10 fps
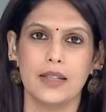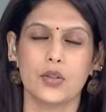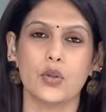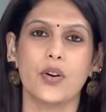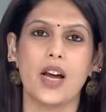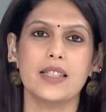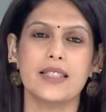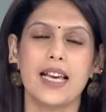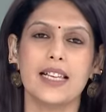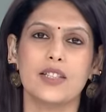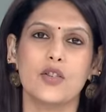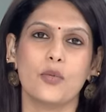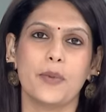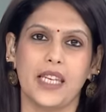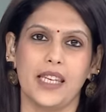So Iran says
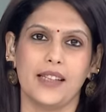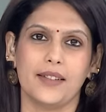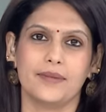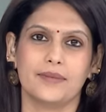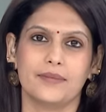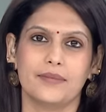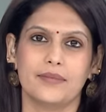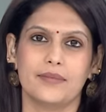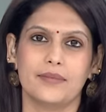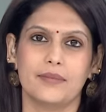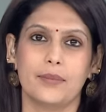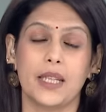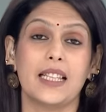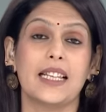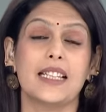no biggie.
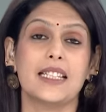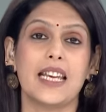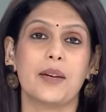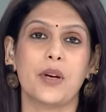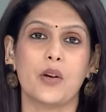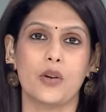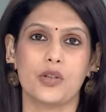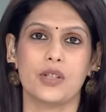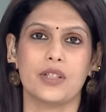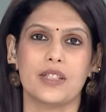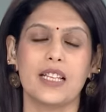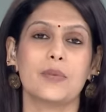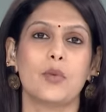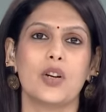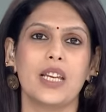But they did take precautions.
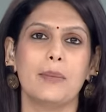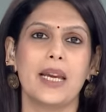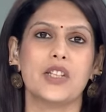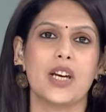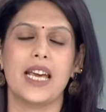This morning, major